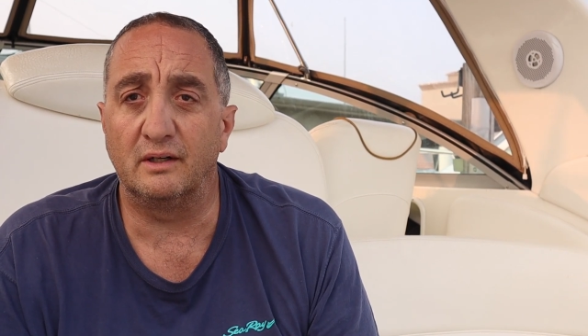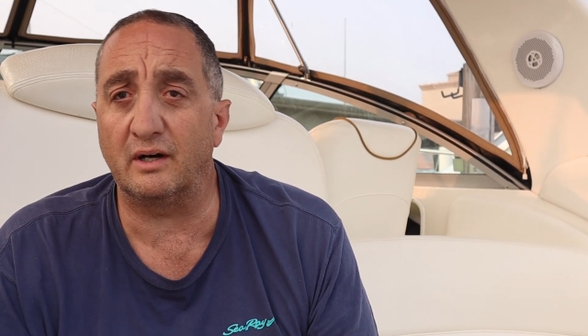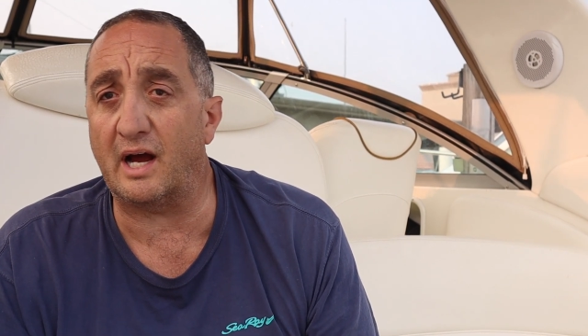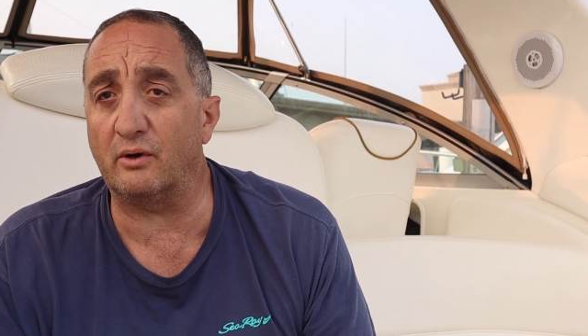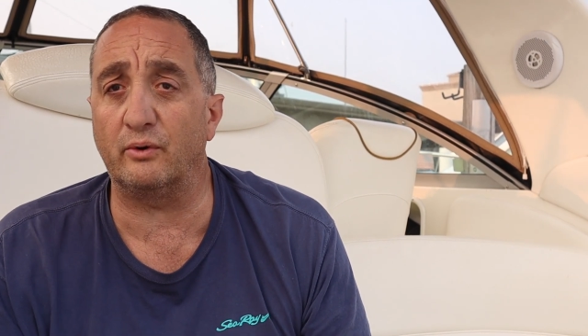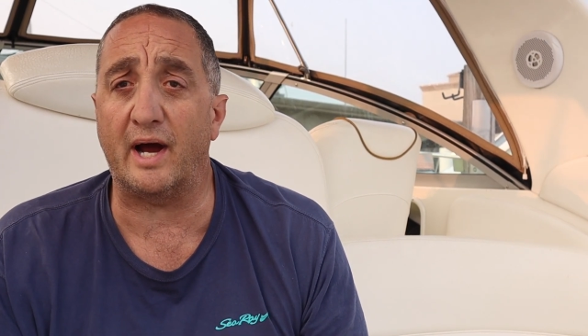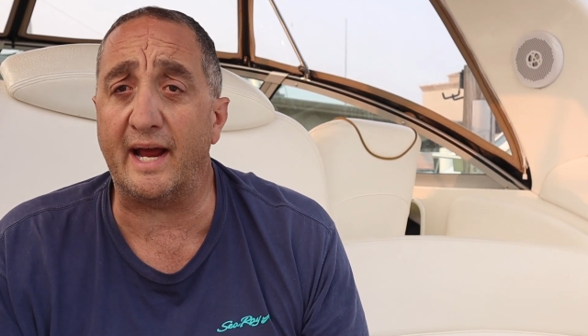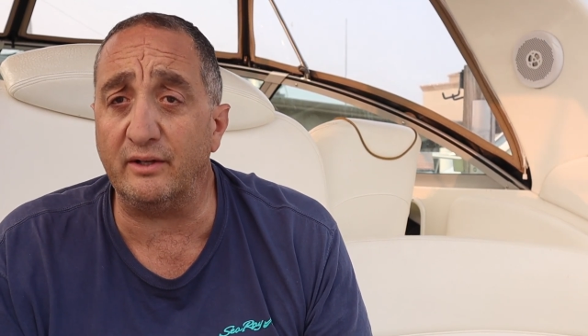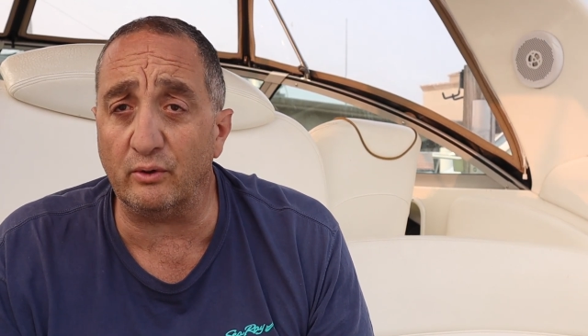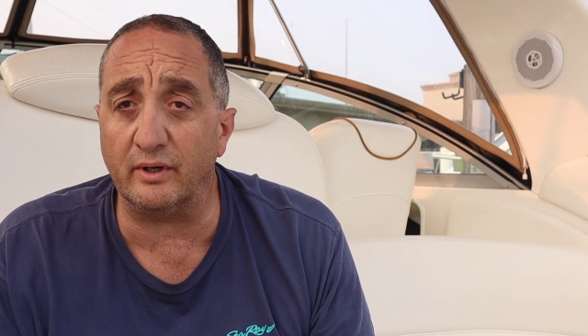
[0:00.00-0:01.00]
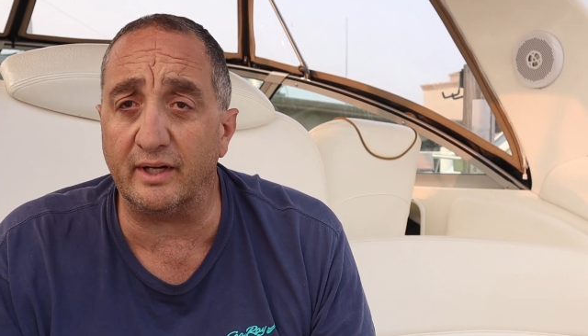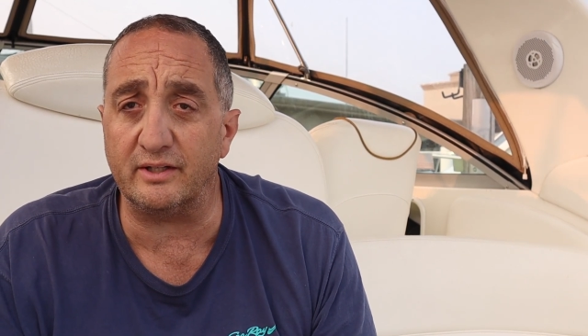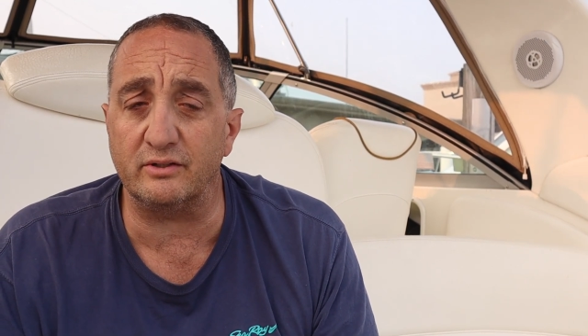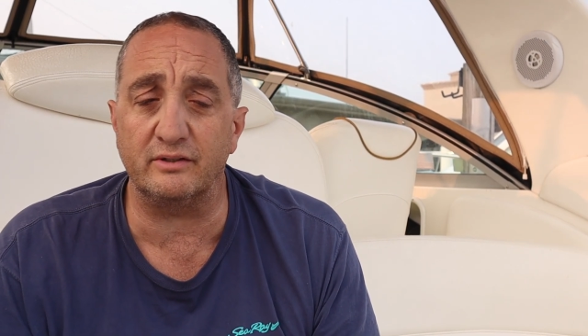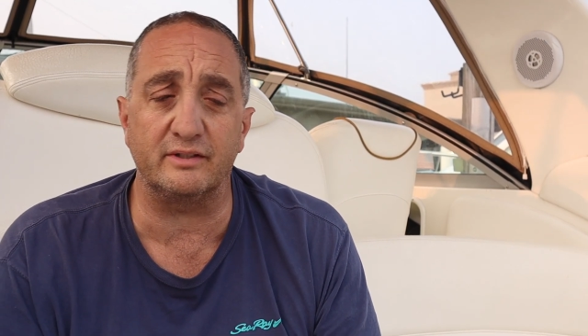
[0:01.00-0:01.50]
how do I do it I
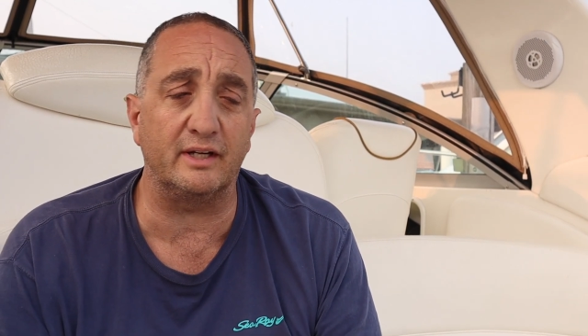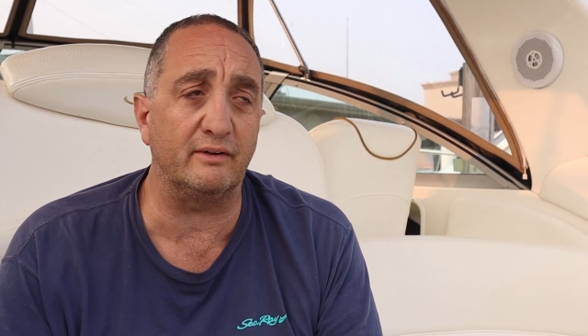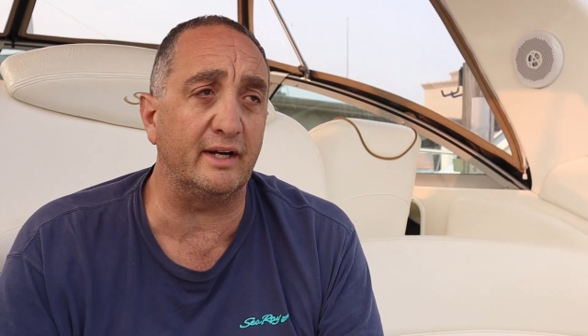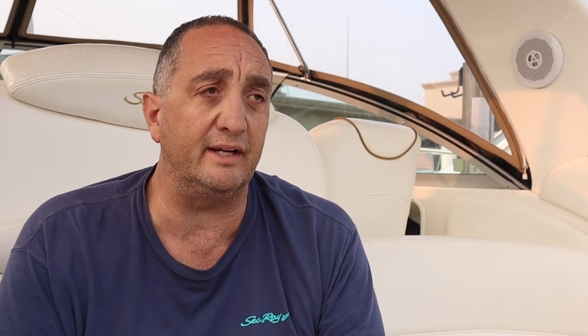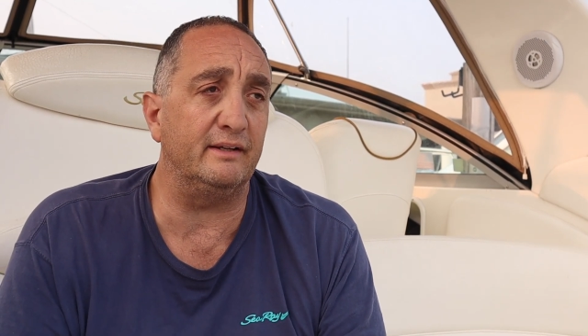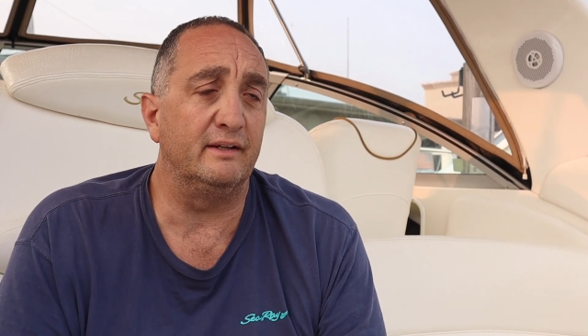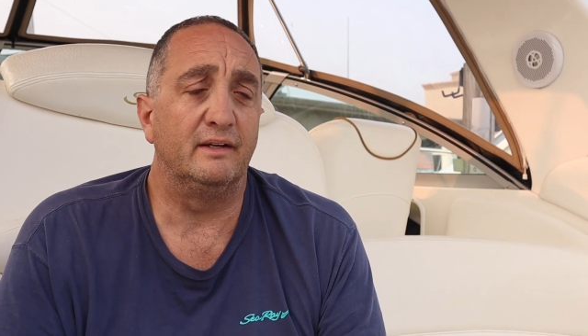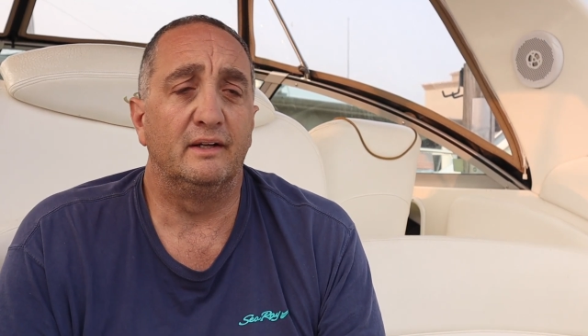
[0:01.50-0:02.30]
should say, right?